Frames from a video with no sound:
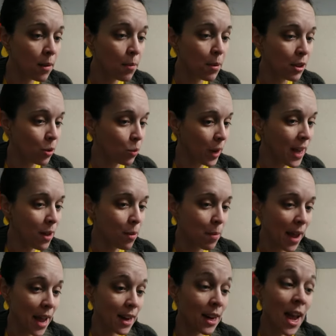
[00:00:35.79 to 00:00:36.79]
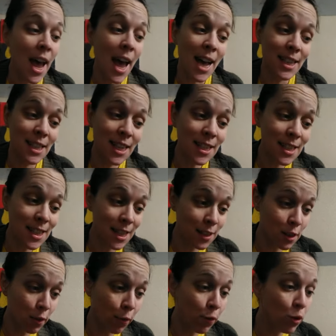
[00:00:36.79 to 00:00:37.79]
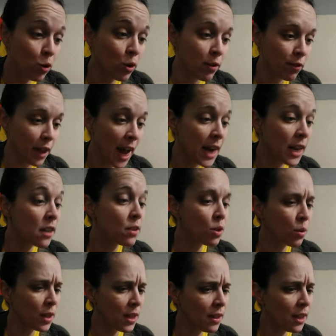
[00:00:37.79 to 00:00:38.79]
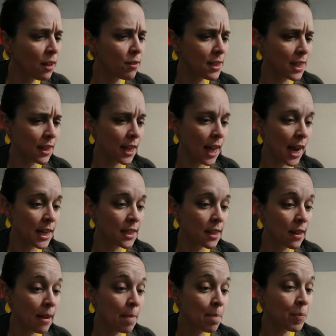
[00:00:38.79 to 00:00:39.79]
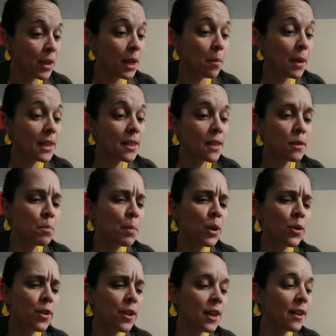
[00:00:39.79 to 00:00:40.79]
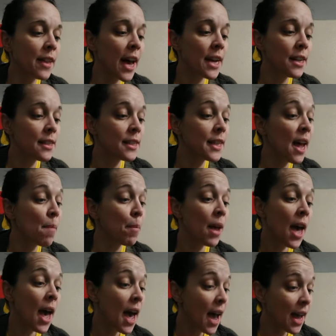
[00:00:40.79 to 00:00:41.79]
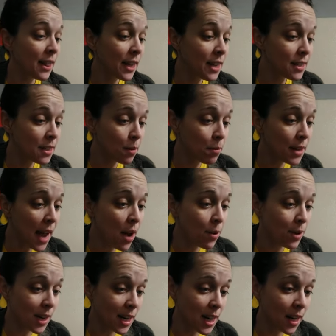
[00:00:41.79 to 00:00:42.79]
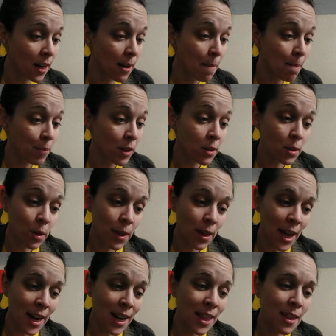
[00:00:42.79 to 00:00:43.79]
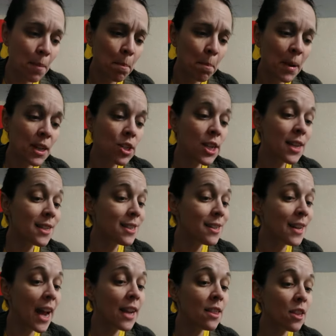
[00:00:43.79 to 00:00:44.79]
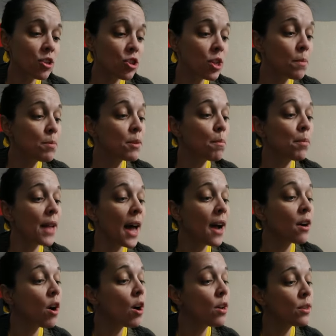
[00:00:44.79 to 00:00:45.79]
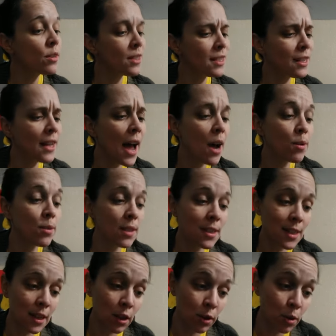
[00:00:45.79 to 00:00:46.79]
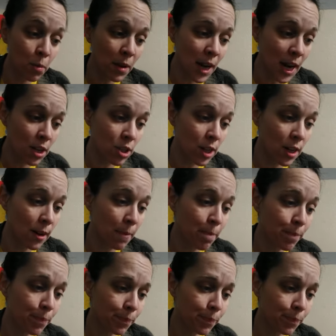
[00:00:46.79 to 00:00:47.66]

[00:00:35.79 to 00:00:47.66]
But the whaleman, as he seeks the food of light, so he lives in light. He makes his berth in Aladdin's lamp, and lays him down in it, so that in the pitchiest night the ship's black hull still houses an illumination.